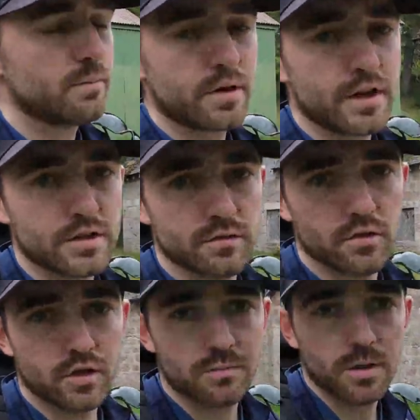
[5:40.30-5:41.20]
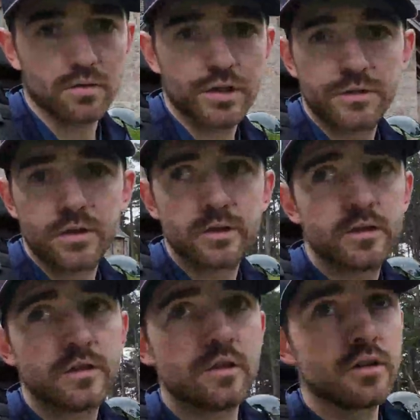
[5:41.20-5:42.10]
impressive looking building,
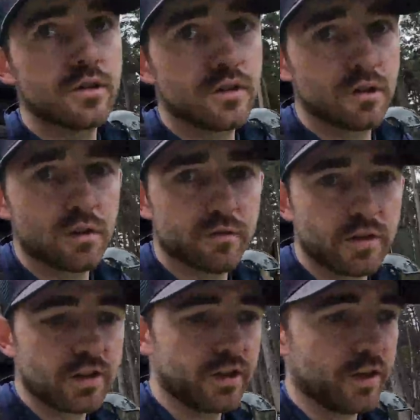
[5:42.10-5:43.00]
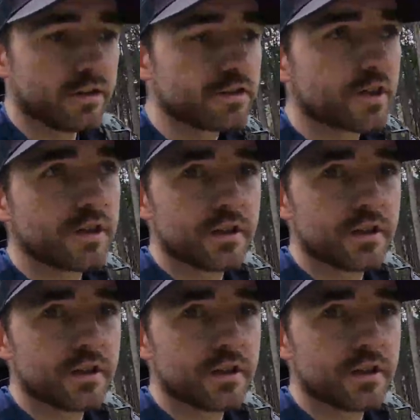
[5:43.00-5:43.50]
very nice.